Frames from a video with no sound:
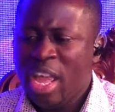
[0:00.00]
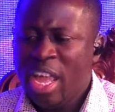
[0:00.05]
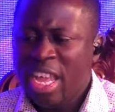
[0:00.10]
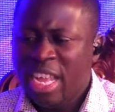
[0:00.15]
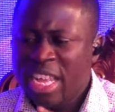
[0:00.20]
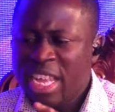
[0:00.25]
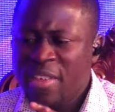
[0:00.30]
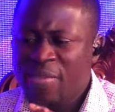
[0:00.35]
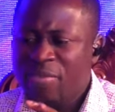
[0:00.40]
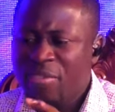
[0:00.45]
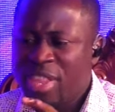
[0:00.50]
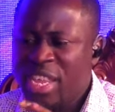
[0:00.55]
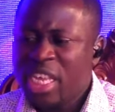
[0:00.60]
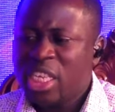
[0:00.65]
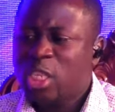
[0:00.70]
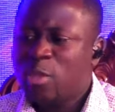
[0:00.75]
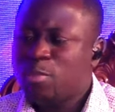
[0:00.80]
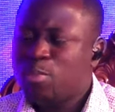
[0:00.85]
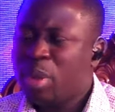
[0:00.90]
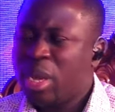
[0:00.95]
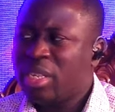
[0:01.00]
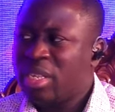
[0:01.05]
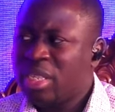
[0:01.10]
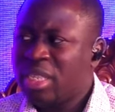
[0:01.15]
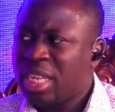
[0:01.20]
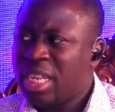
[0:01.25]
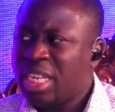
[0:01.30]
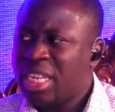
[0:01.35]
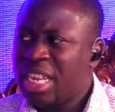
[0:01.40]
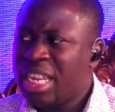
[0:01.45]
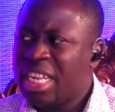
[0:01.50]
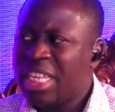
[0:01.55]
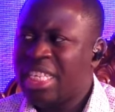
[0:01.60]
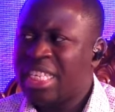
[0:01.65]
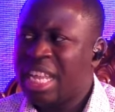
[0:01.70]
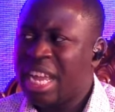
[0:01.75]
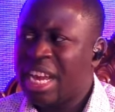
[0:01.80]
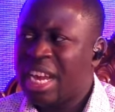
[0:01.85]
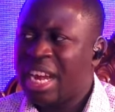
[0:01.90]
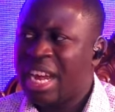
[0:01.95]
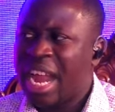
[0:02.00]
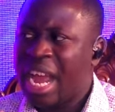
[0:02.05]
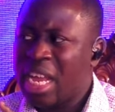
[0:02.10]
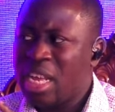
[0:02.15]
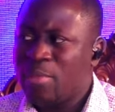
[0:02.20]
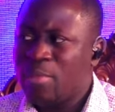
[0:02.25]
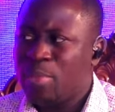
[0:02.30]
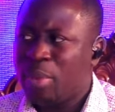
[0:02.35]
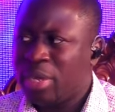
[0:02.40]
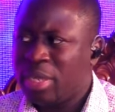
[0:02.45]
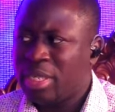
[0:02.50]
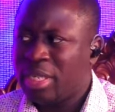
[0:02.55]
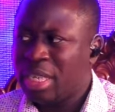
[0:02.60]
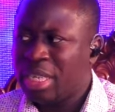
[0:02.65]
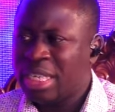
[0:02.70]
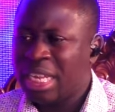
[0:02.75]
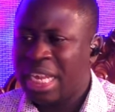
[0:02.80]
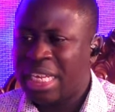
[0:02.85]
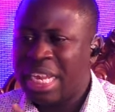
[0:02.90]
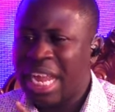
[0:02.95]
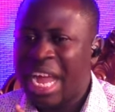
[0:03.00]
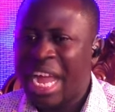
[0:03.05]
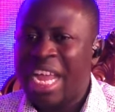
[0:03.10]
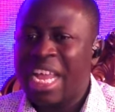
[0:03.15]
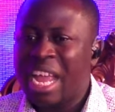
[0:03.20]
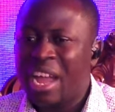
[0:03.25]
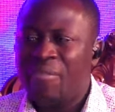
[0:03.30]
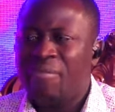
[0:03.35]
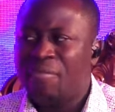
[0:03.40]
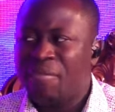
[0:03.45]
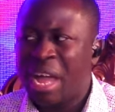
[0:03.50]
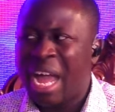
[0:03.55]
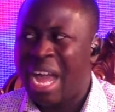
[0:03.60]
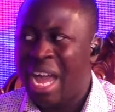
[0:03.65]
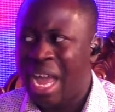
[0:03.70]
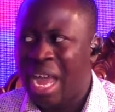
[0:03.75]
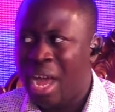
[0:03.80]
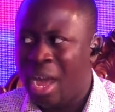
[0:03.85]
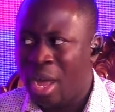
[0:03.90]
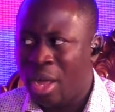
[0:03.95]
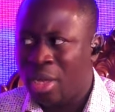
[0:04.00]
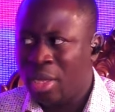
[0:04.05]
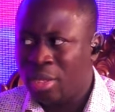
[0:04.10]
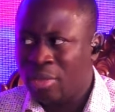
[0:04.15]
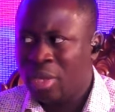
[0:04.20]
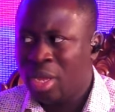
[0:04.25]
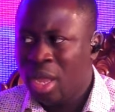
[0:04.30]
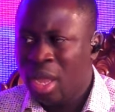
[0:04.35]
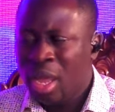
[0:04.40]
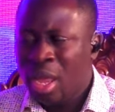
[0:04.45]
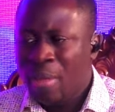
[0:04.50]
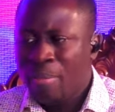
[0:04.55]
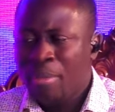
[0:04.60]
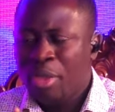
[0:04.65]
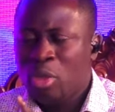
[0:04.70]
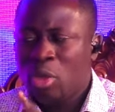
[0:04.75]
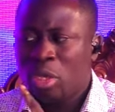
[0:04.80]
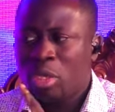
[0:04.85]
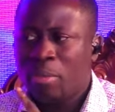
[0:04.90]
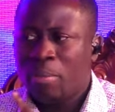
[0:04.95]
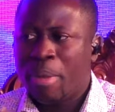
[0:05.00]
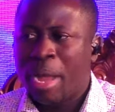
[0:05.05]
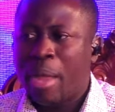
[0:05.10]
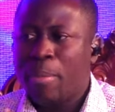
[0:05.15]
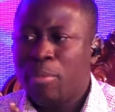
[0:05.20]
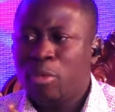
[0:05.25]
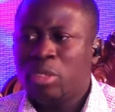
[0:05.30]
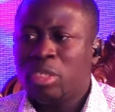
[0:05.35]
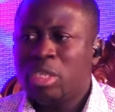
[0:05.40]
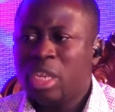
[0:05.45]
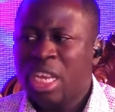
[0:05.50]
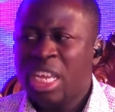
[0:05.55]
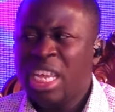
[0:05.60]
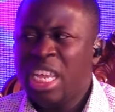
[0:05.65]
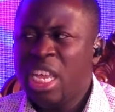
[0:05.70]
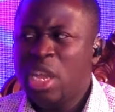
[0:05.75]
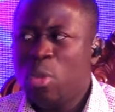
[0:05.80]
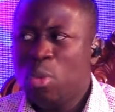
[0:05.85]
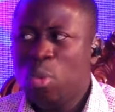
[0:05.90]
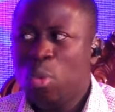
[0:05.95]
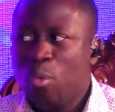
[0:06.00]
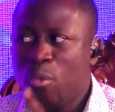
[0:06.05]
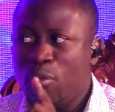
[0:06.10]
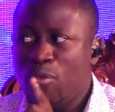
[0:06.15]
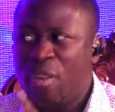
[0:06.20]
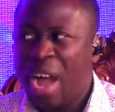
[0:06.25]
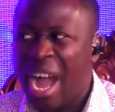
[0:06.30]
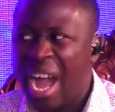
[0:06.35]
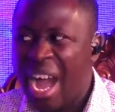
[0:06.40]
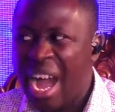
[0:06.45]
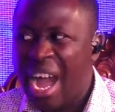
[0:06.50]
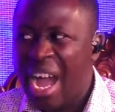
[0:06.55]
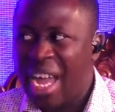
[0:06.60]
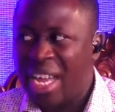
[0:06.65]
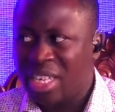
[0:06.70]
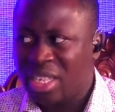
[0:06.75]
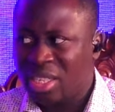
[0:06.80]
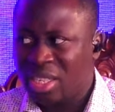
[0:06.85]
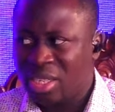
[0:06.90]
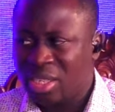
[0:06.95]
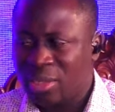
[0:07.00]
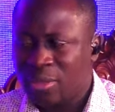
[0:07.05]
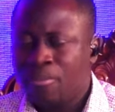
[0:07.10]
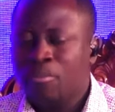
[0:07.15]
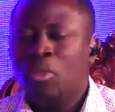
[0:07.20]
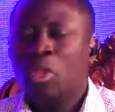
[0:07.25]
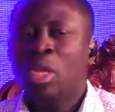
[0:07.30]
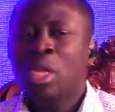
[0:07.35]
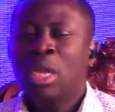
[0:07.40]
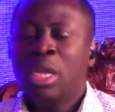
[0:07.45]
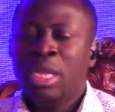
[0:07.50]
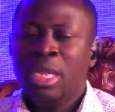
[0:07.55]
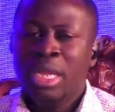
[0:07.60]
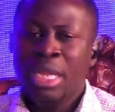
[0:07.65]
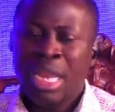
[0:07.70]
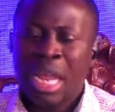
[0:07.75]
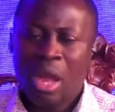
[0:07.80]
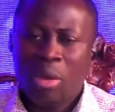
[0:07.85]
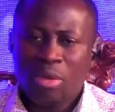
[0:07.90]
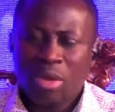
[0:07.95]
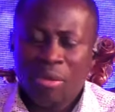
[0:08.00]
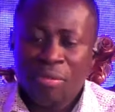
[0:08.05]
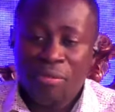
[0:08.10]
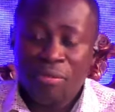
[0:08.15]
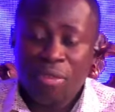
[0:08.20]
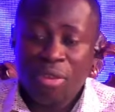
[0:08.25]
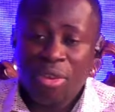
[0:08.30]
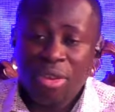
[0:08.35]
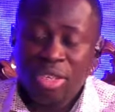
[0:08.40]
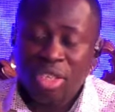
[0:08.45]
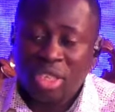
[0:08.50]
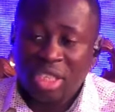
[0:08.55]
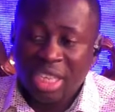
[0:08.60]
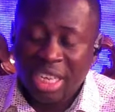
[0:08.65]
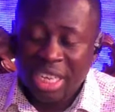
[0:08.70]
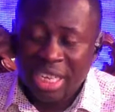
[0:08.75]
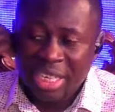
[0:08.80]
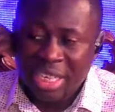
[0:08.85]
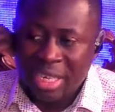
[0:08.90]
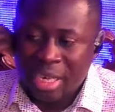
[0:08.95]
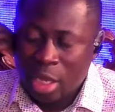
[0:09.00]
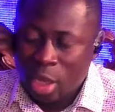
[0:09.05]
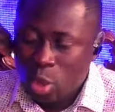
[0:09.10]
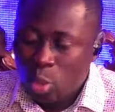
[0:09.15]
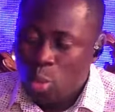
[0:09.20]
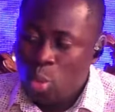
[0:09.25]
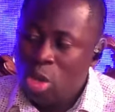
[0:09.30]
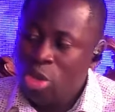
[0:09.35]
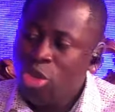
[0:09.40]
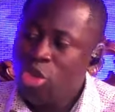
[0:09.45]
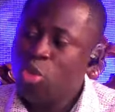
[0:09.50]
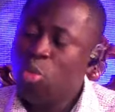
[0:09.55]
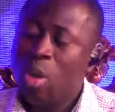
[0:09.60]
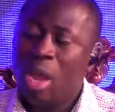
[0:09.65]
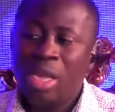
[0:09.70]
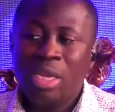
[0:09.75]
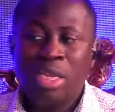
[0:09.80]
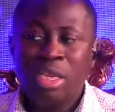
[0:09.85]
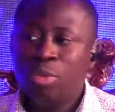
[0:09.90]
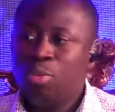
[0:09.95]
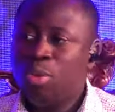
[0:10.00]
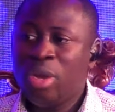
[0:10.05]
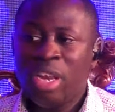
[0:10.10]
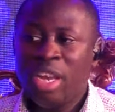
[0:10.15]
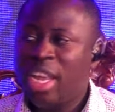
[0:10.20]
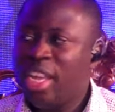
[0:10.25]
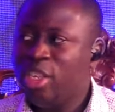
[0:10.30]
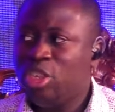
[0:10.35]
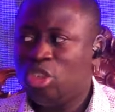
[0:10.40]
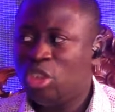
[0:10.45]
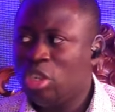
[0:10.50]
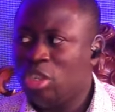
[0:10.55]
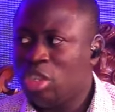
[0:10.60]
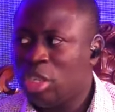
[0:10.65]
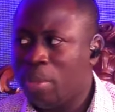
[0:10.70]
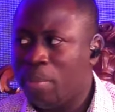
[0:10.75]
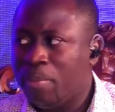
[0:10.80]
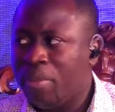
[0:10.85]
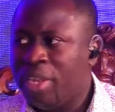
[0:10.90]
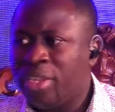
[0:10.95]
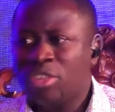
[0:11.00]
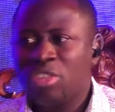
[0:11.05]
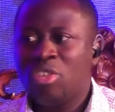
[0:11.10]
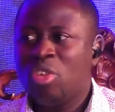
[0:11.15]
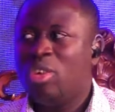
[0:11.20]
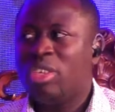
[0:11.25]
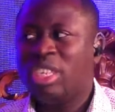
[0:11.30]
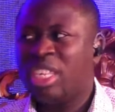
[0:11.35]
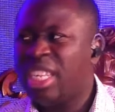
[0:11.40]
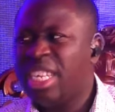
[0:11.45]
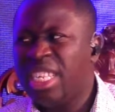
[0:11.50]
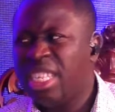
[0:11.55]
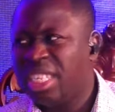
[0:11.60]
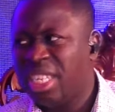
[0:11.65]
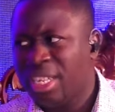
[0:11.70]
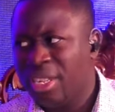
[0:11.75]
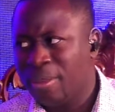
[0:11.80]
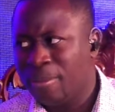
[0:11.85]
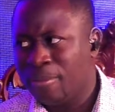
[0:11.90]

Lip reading: if this person is the right person that I have found. Because the Bible says, he who finds. Now, the first thing, when you are in relationship, it's not kissing.